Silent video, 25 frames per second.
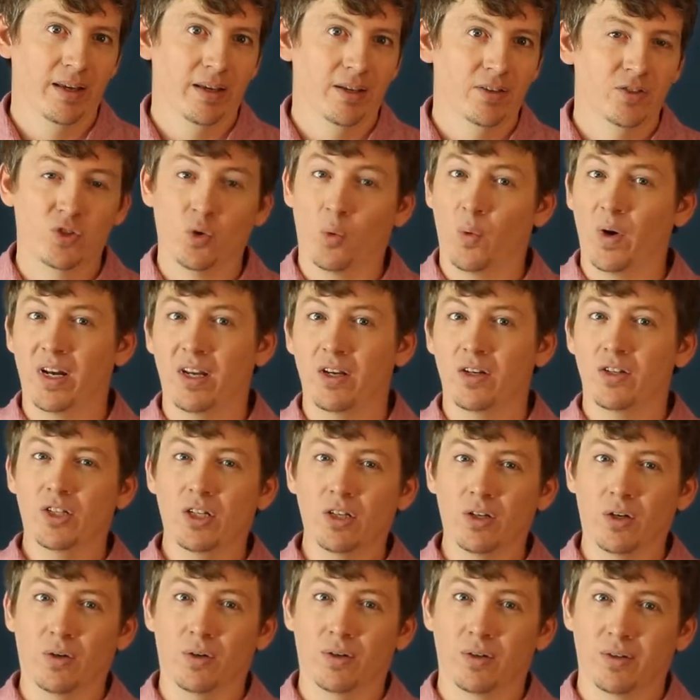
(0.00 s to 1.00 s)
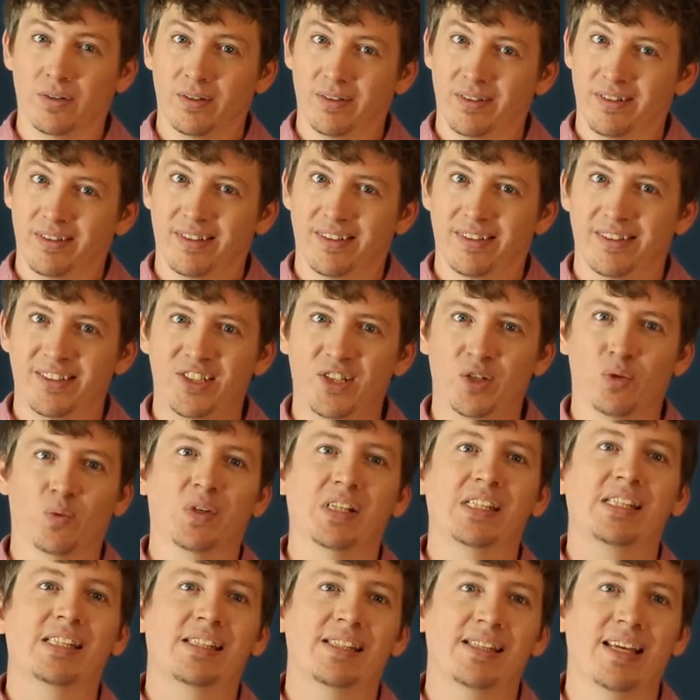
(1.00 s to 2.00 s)
So what do? Do you
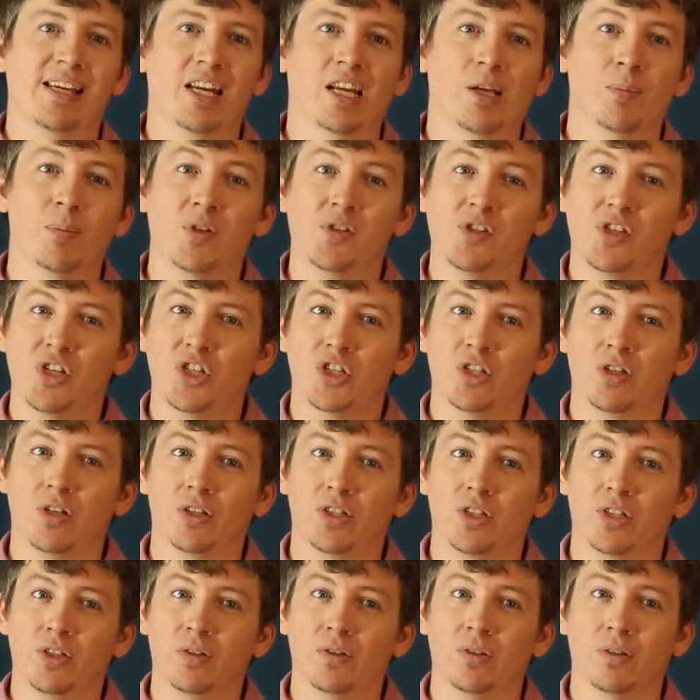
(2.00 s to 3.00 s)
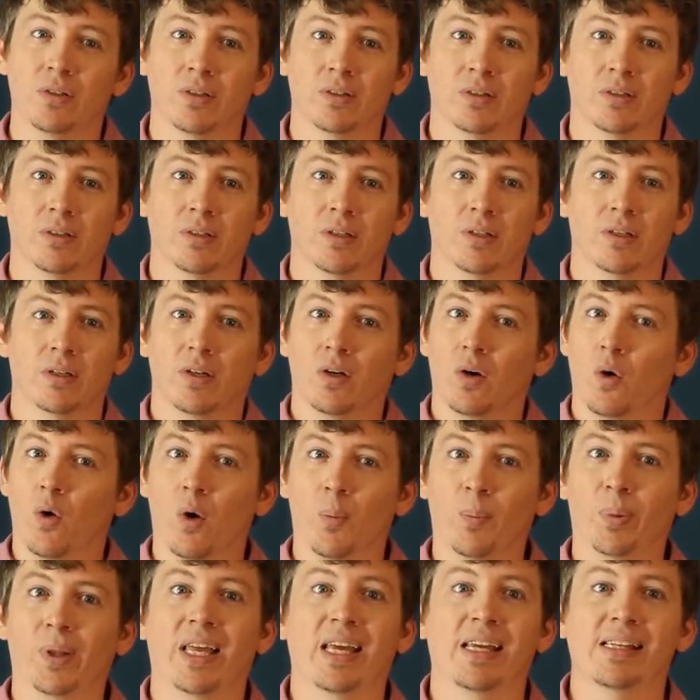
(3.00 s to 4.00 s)
risk sending a musician or 2?
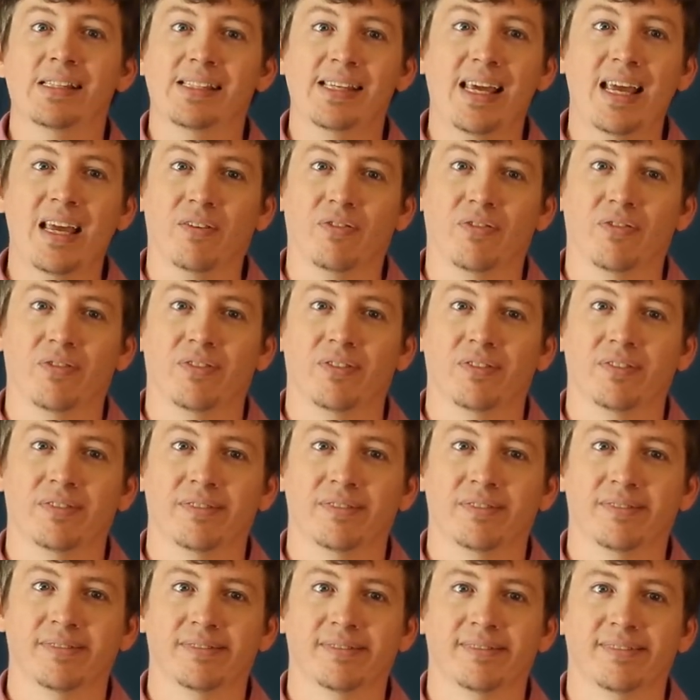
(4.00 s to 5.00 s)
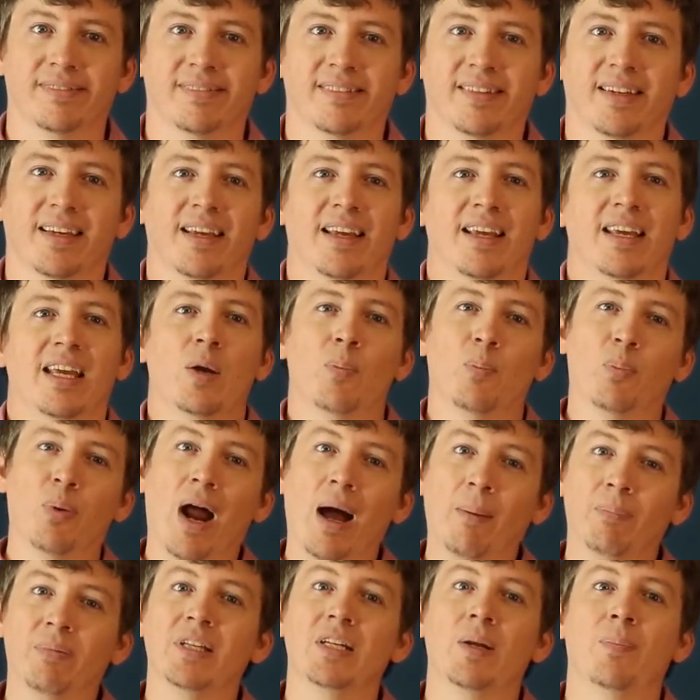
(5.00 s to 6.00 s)
Or play it safe? It
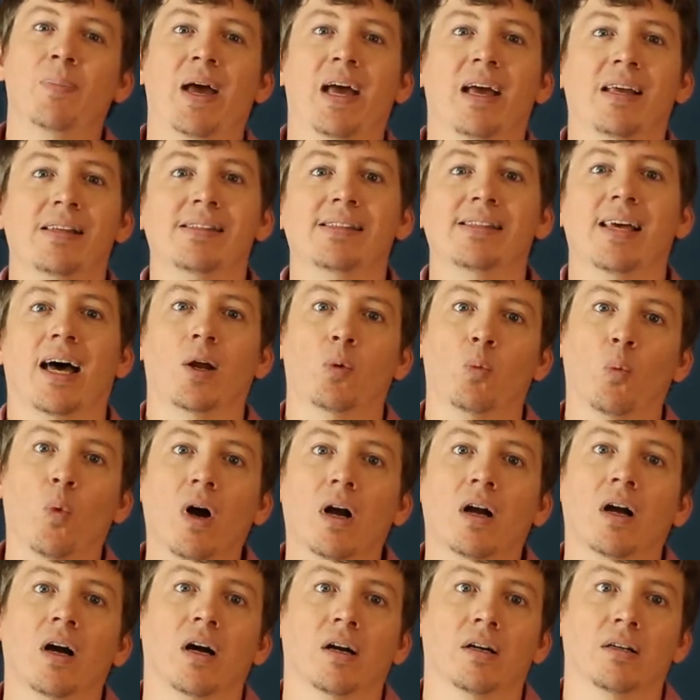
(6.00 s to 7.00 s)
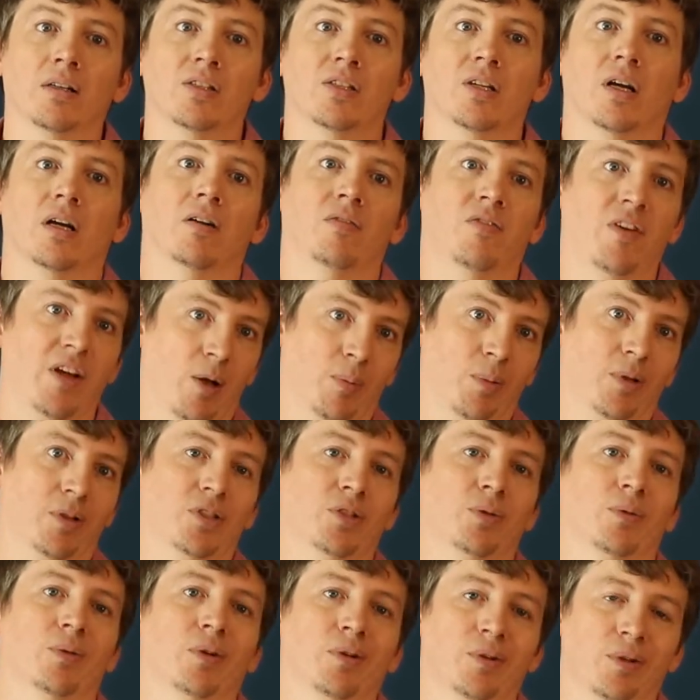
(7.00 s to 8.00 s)
probably depends on what cards are available
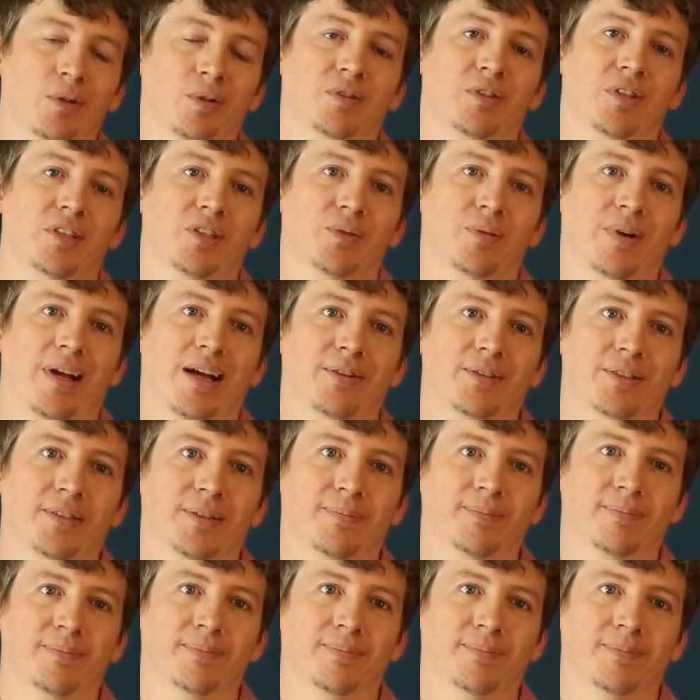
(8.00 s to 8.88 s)
to recruit this round.